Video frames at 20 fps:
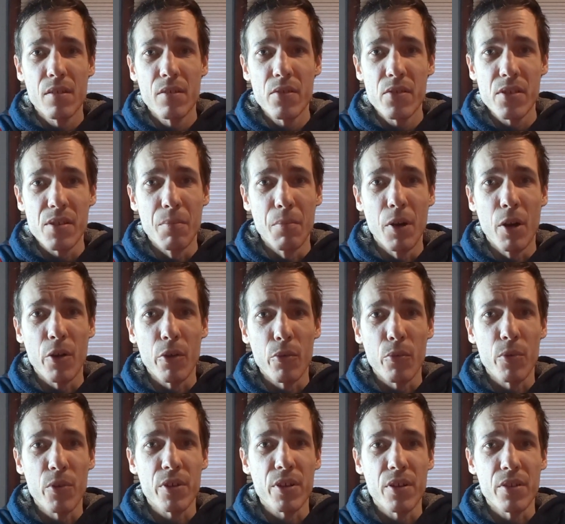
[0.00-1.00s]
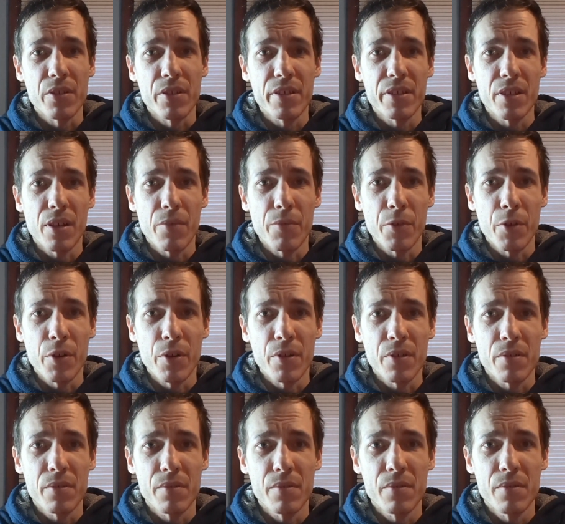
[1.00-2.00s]
Some artwork on the cover.
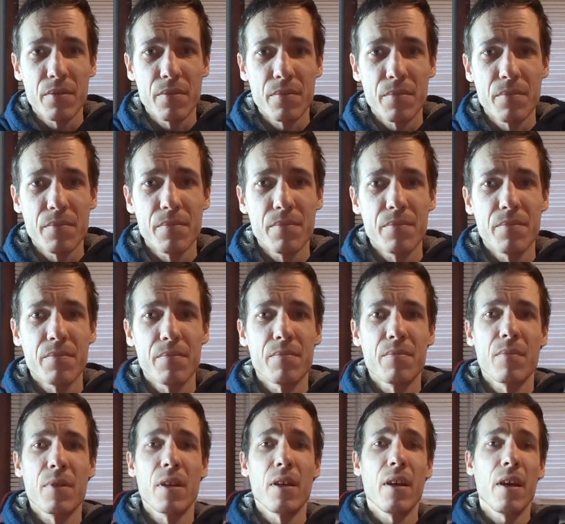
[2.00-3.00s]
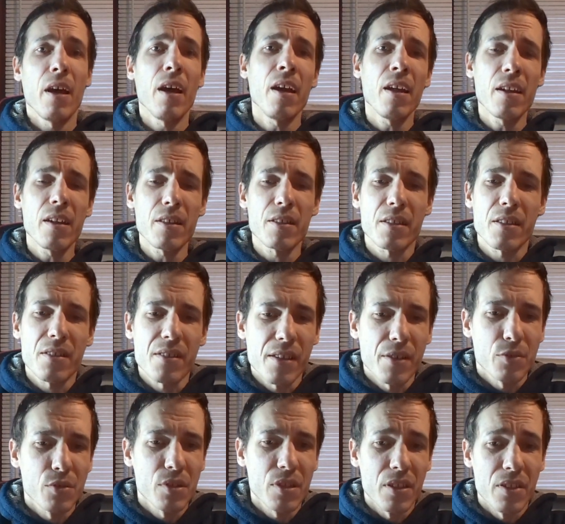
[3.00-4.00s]
And it's
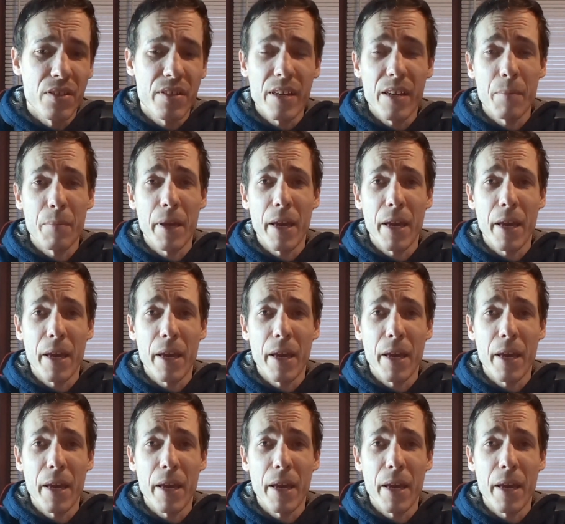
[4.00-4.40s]
essentially the same